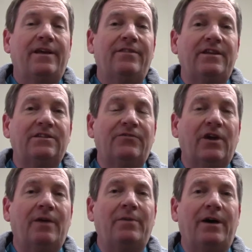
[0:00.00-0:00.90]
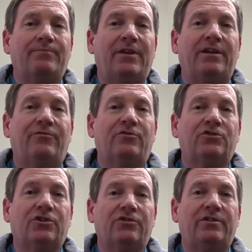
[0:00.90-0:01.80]
Things have come up that have
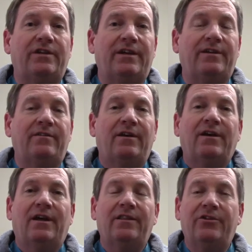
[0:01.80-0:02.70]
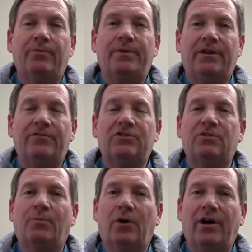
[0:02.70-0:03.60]
resulted in a little bit of a
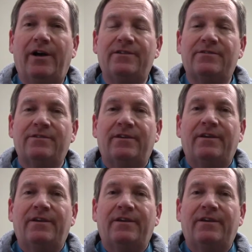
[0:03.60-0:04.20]
surprise.